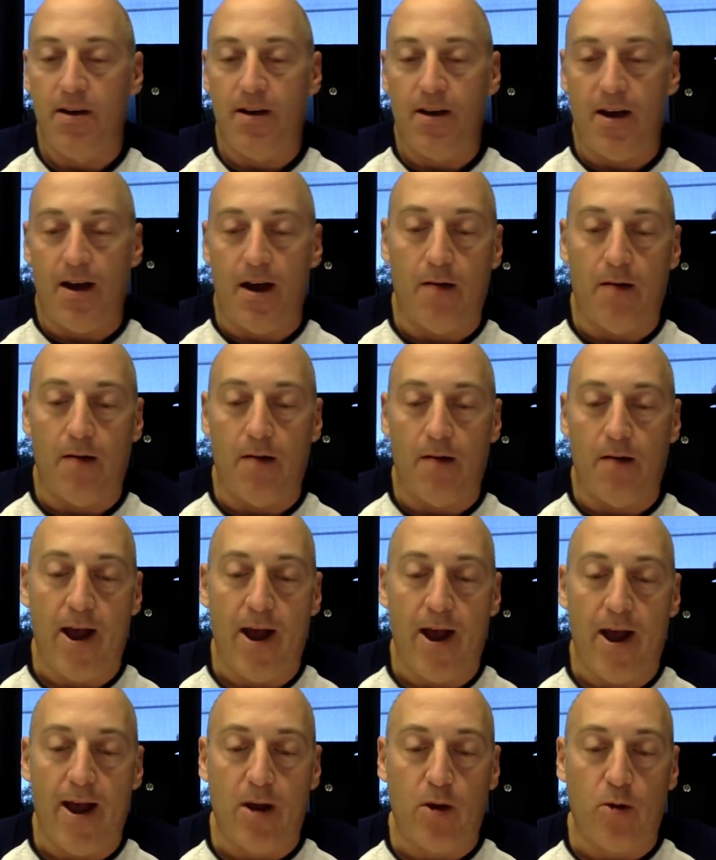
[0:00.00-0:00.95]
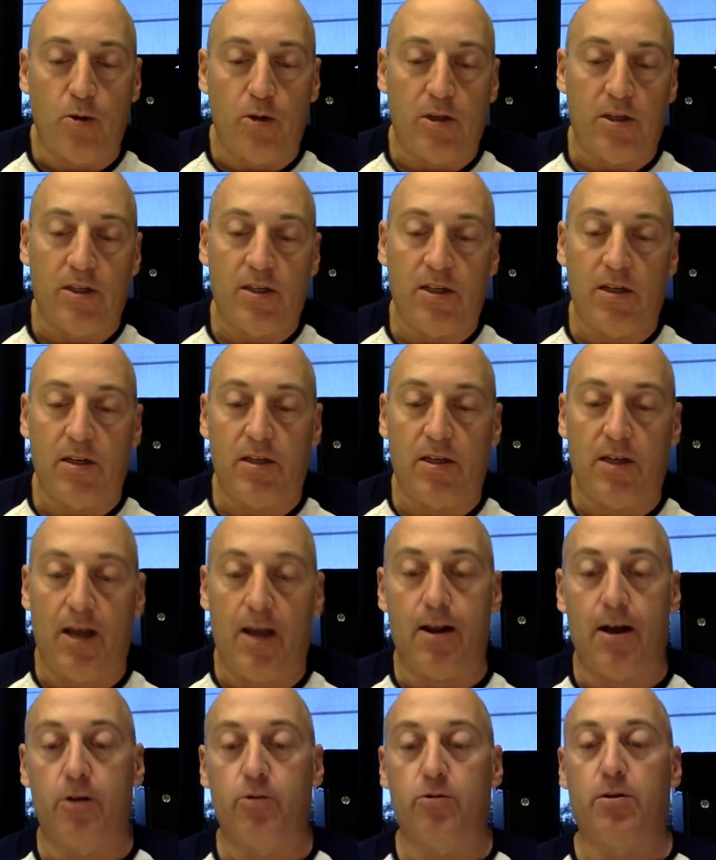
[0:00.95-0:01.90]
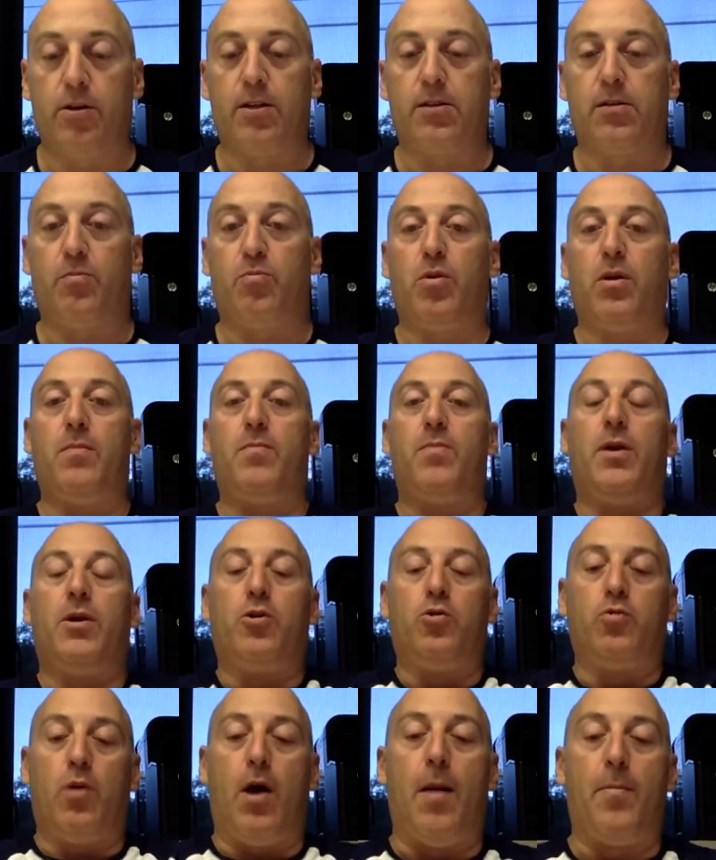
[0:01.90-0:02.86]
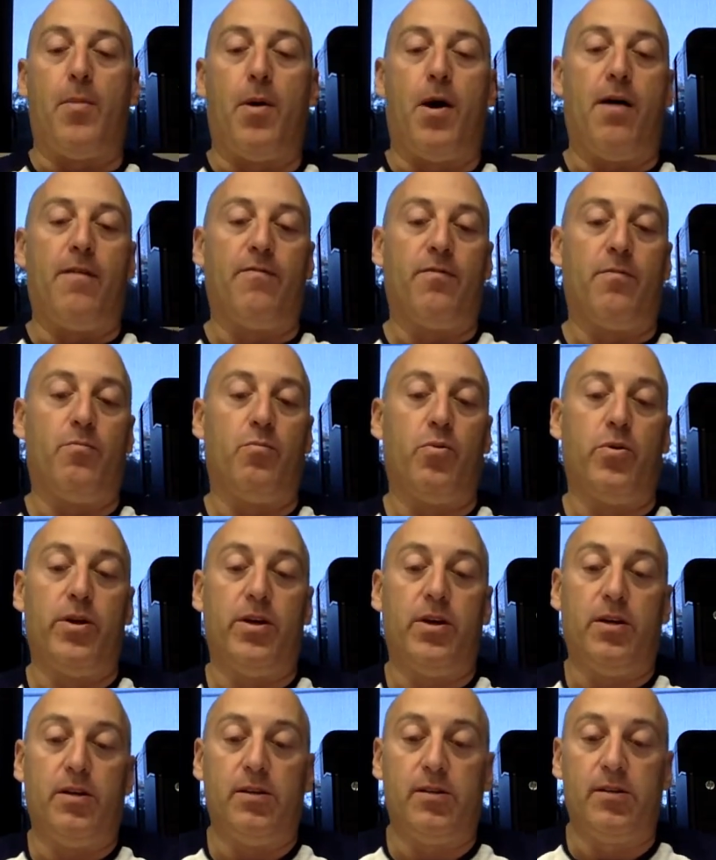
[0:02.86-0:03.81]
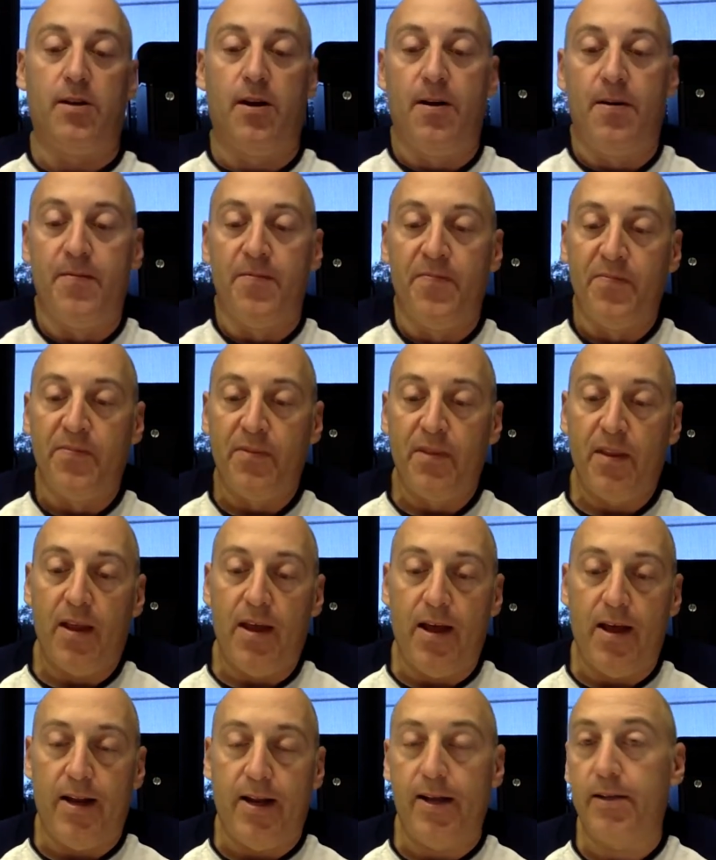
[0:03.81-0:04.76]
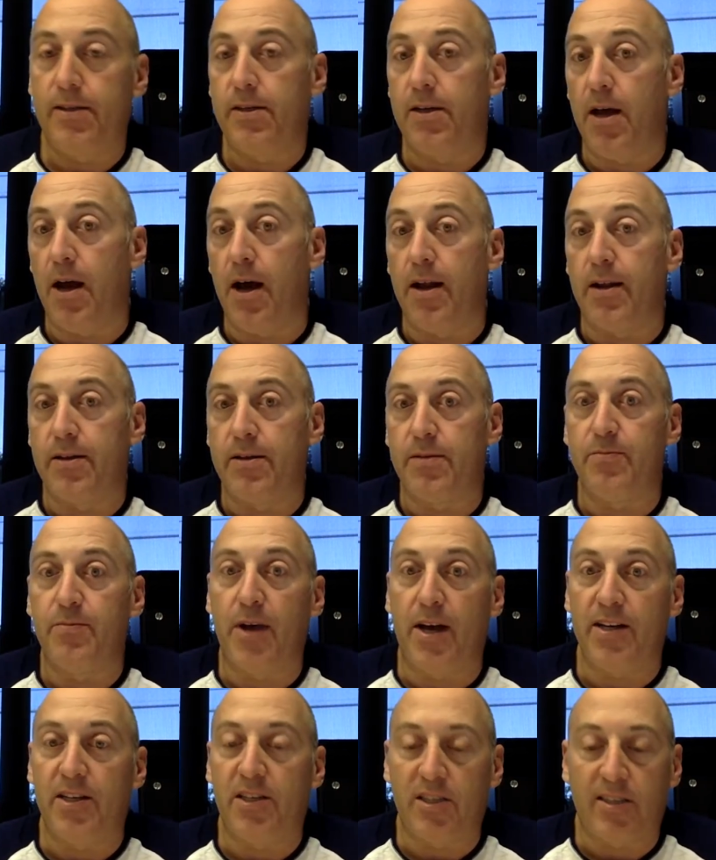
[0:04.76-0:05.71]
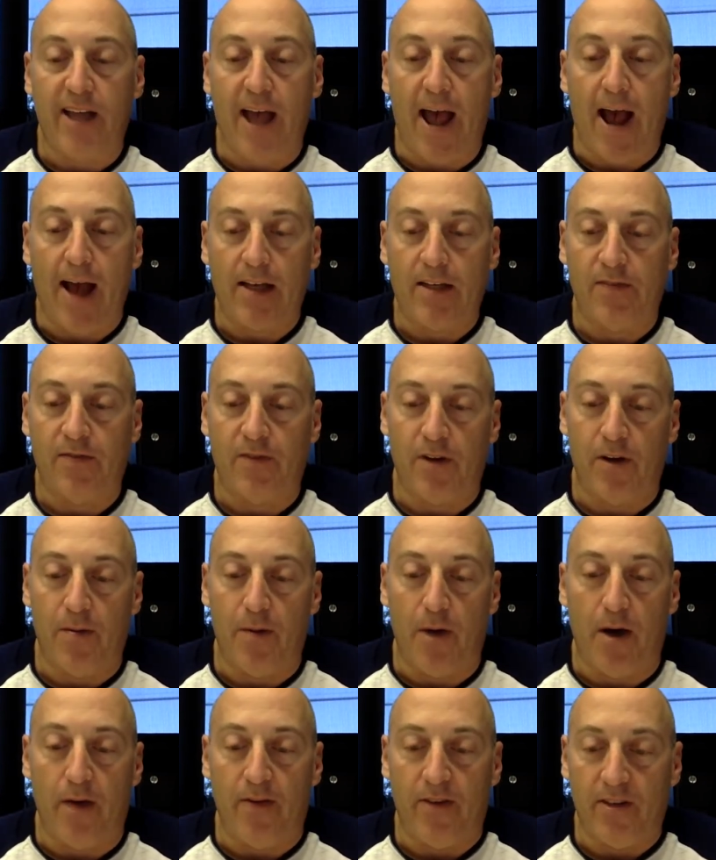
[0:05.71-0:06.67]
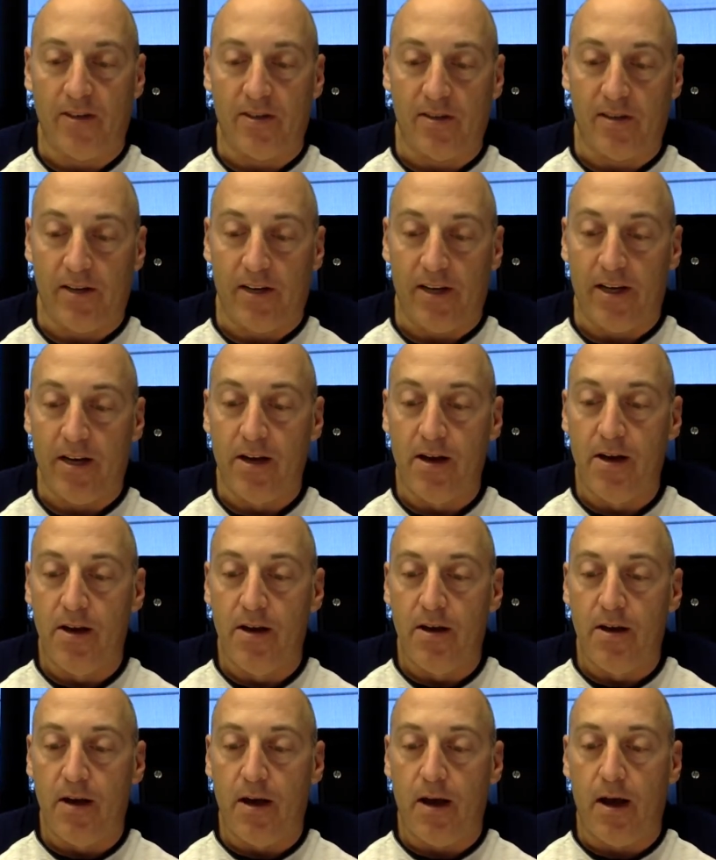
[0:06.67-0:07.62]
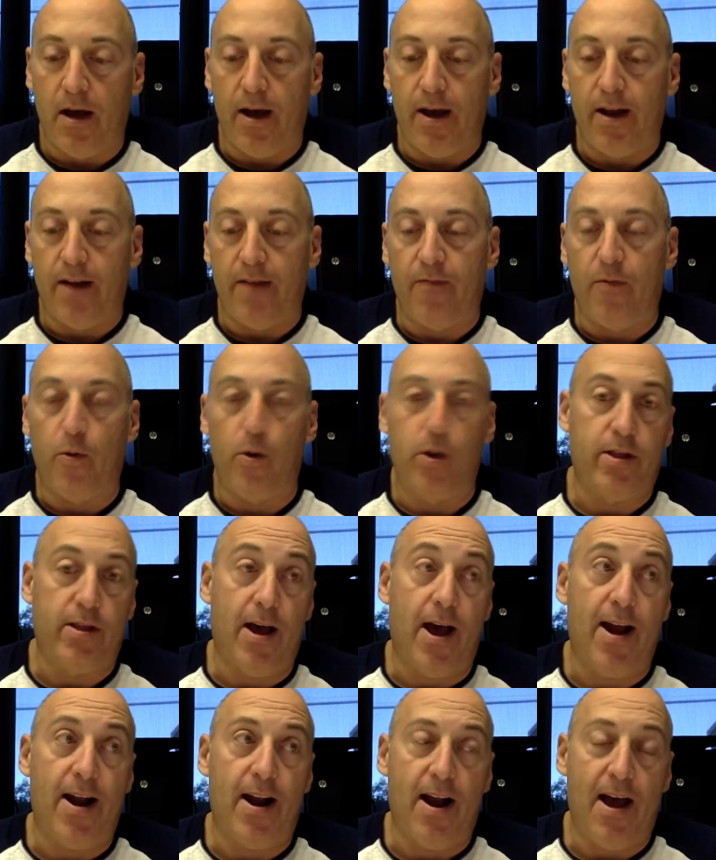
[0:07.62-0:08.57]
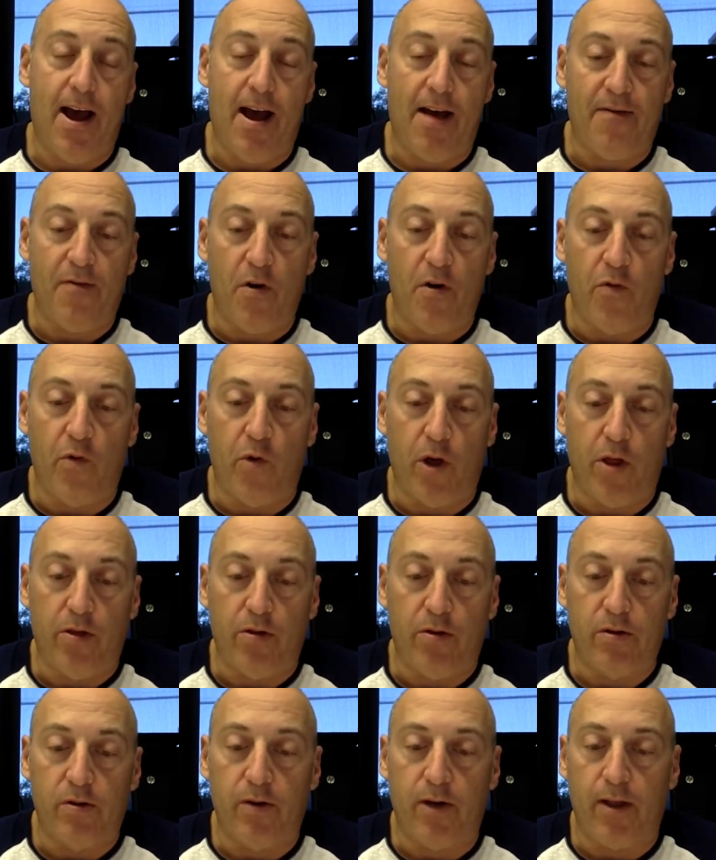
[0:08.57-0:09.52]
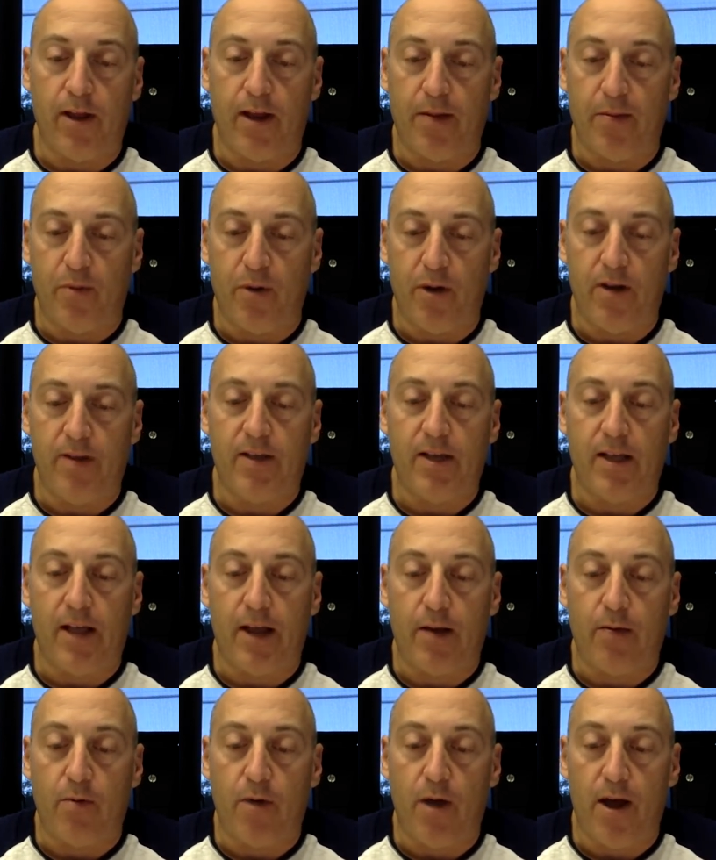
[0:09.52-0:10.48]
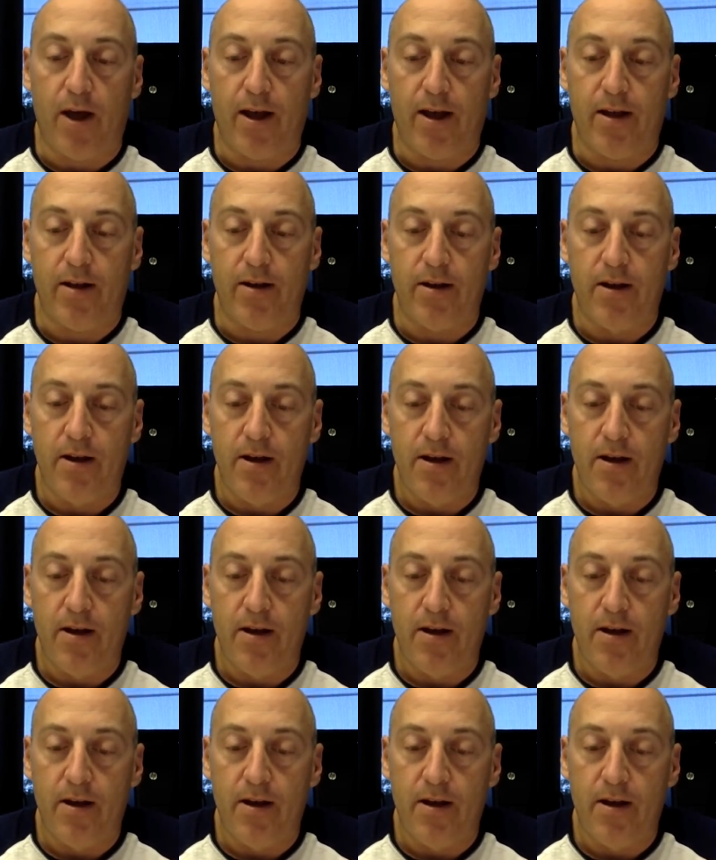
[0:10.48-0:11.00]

Ryan only 6,800. That's a pretty big drop off from Brees. And he's got some nice stacks for him, obviously. And a 49.5 over under. So I like Brees. I like Ryan.